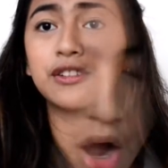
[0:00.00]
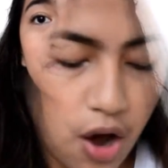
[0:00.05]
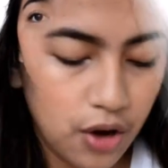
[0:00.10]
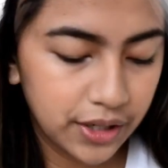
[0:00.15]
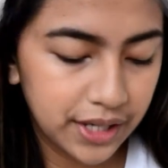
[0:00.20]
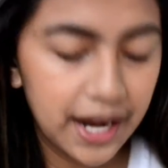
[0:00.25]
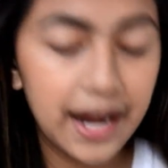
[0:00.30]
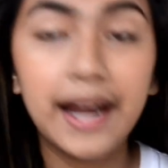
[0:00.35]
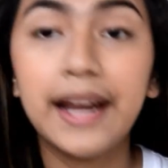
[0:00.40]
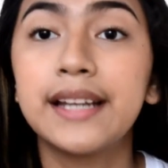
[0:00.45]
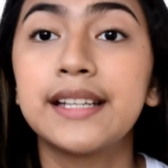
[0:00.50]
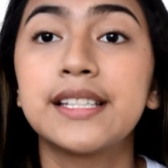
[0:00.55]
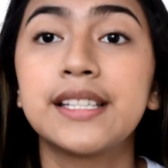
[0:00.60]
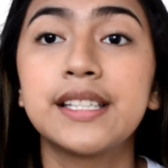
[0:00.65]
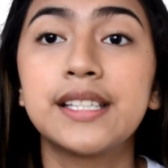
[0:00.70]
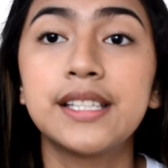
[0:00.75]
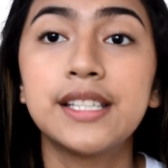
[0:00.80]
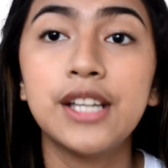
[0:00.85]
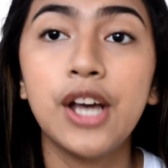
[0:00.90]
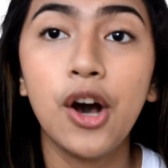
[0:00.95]
the video. Okay,
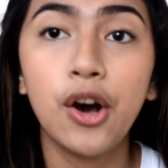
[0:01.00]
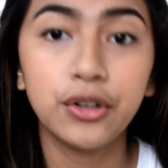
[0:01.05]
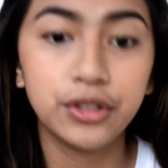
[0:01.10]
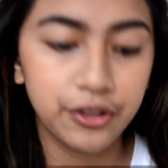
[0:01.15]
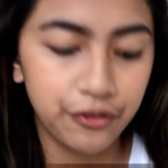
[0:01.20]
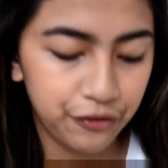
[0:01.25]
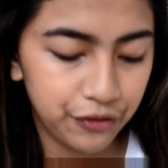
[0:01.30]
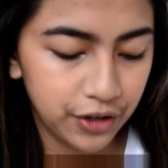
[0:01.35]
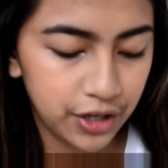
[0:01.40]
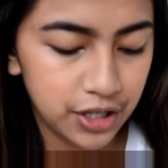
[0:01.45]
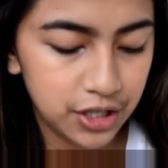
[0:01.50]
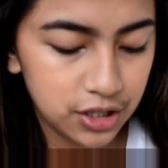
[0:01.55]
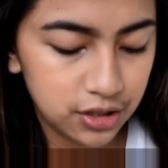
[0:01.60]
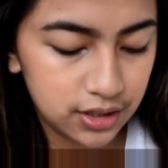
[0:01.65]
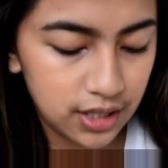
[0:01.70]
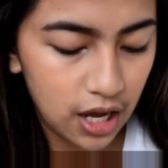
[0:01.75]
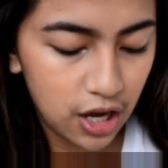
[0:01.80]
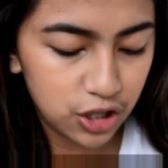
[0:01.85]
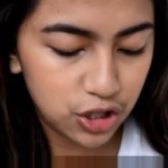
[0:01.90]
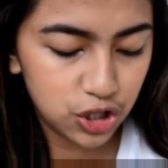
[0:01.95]
so the first
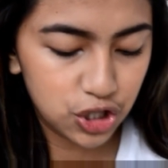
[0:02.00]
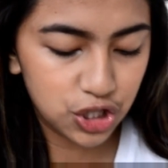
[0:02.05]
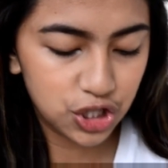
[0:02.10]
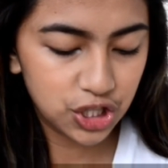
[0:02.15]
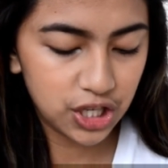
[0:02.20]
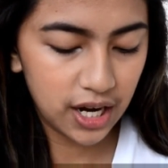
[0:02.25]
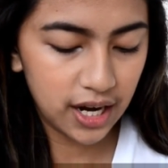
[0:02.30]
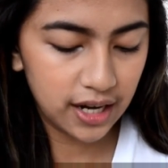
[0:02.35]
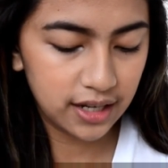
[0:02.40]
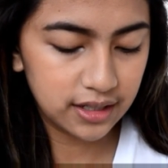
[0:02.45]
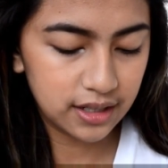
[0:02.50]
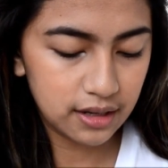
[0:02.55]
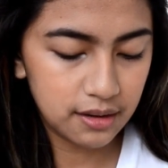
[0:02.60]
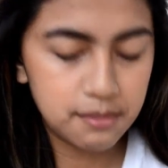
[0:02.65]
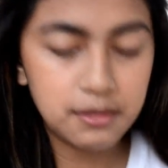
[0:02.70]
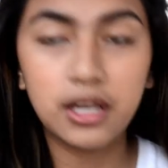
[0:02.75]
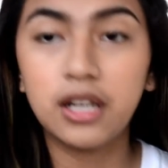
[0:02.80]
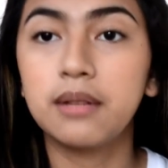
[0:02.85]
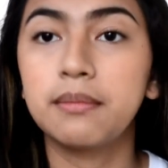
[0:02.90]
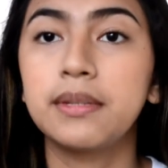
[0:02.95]
shade that
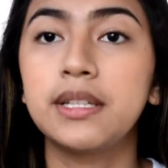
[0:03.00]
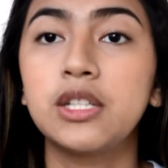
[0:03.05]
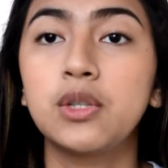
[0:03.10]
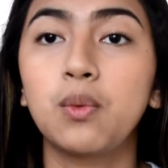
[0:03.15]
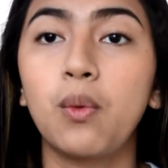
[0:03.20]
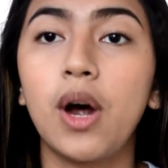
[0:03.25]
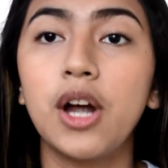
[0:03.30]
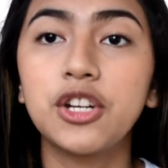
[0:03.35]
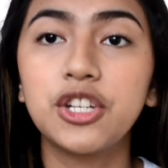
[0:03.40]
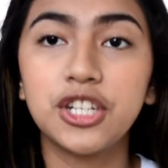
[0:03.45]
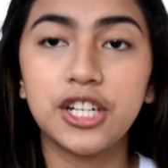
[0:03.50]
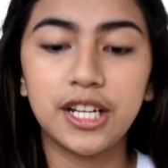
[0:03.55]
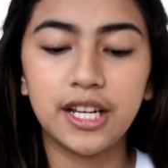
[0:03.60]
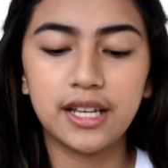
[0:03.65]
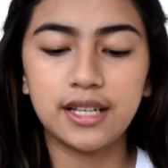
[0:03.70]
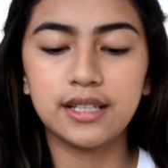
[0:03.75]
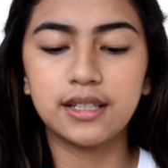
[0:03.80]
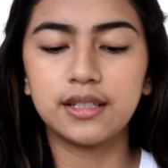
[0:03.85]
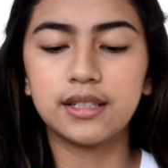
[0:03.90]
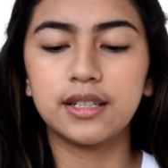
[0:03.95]
I'm gonna be swatching
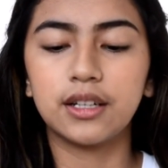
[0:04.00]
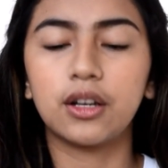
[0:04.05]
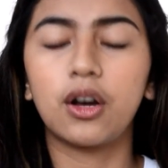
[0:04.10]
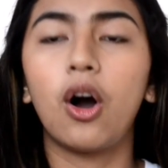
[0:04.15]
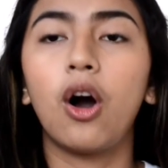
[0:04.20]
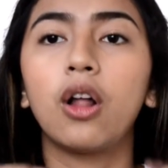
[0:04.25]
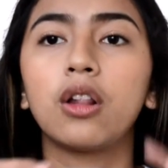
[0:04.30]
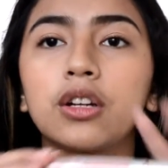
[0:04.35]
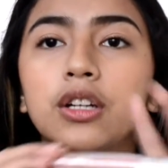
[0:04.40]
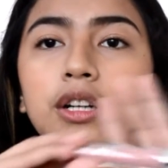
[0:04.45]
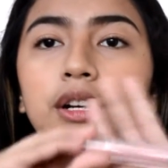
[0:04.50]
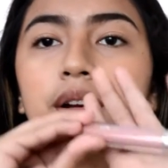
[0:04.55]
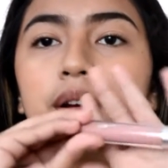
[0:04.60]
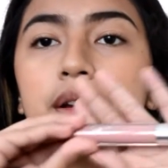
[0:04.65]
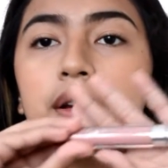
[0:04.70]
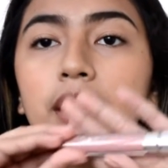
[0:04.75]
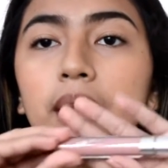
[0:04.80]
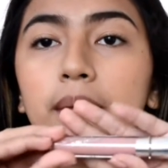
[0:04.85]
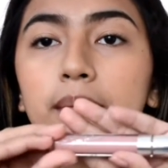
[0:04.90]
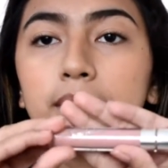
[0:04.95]
is the color
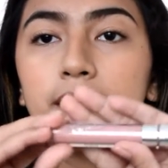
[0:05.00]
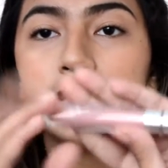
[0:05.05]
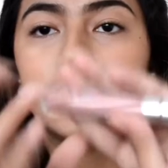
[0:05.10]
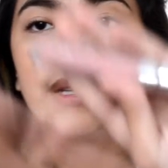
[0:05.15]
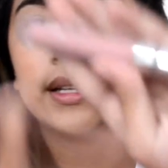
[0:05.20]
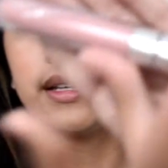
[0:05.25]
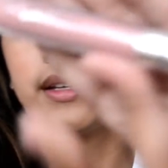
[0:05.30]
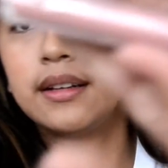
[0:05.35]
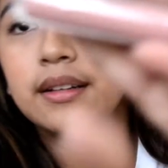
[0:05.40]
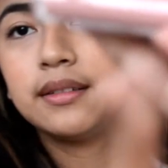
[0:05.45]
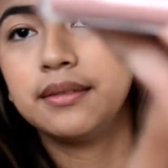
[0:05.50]
Midi.